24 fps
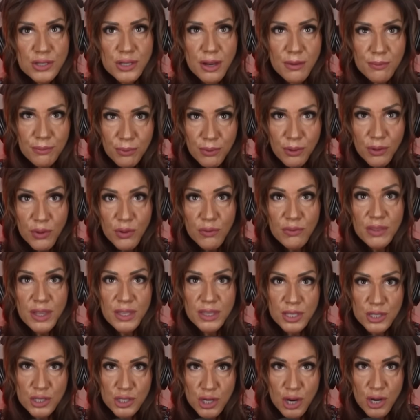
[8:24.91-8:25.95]
can prove that
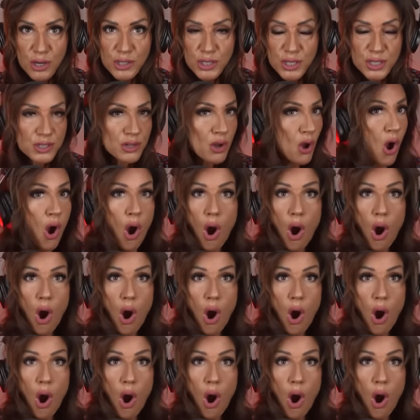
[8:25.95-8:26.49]
the charges